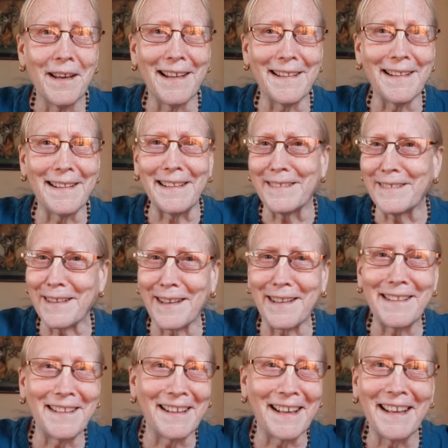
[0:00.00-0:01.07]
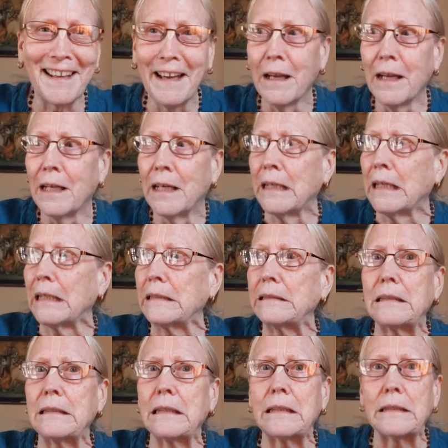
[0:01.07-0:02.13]
and then suddenly I
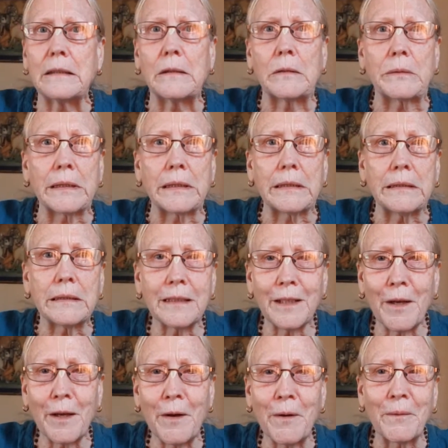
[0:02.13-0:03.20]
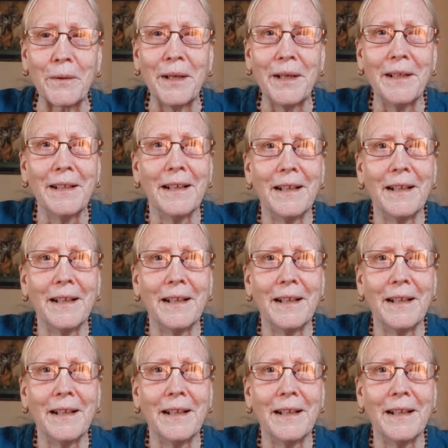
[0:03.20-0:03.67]
started to go really slow.